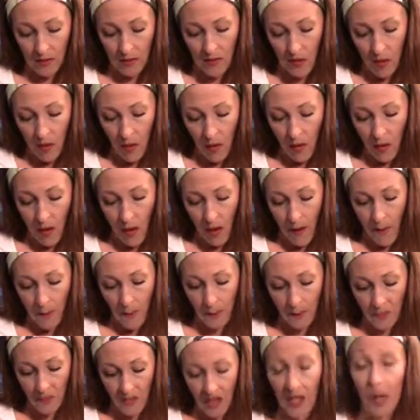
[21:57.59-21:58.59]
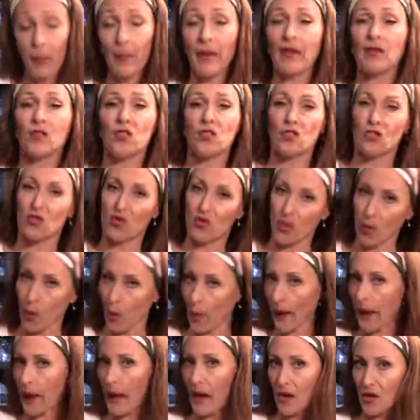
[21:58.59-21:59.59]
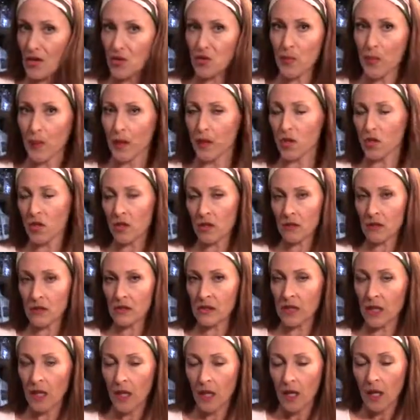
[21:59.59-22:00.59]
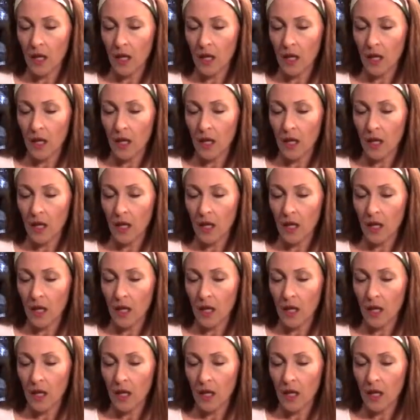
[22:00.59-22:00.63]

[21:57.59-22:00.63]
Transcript: So think about just throwing out your sponges,